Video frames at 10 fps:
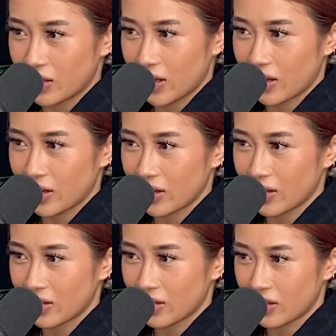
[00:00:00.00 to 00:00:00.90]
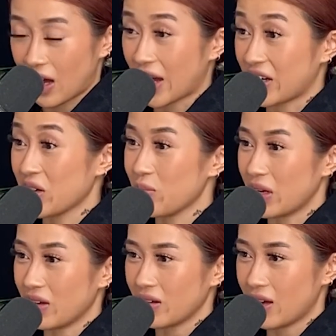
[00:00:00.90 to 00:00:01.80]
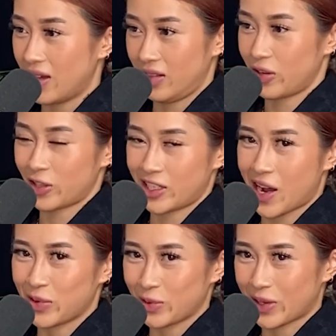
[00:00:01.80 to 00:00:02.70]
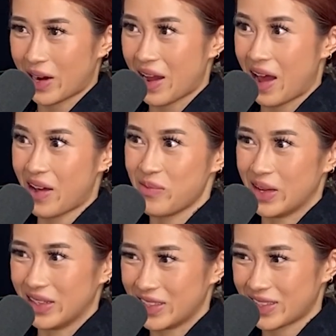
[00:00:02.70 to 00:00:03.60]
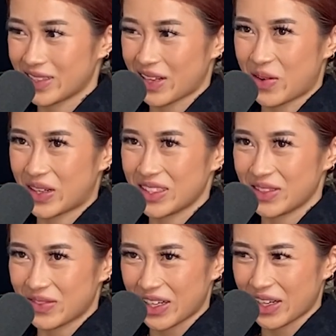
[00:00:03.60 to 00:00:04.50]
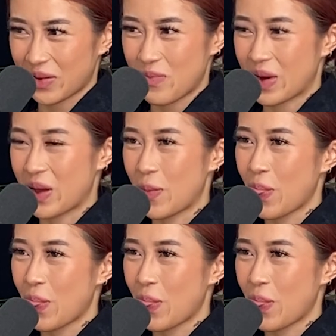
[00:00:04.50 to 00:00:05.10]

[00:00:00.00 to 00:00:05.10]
Like, I could be, and there were times where I have been just because I wanted to fuck him, but